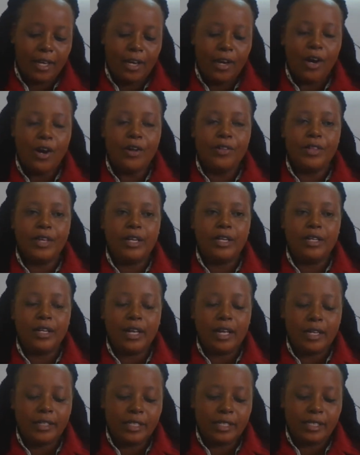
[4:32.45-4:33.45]
or
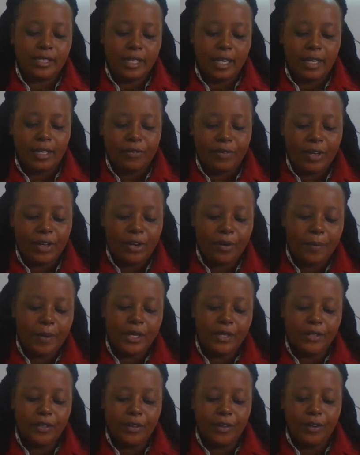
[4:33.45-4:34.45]
it is
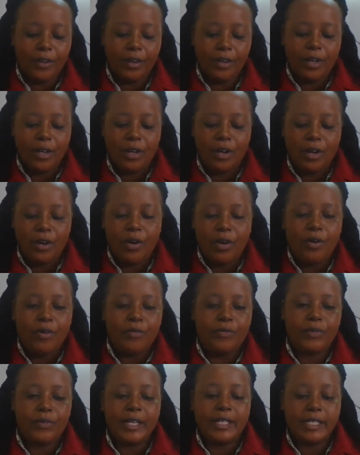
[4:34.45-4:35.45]
environmental
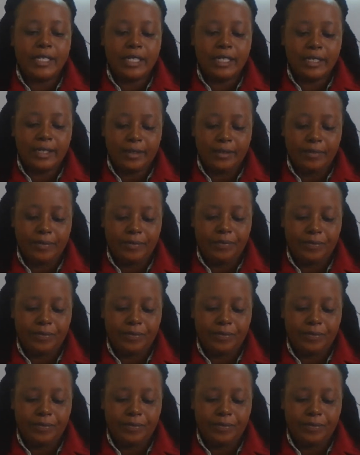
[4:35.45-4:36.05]
friendly.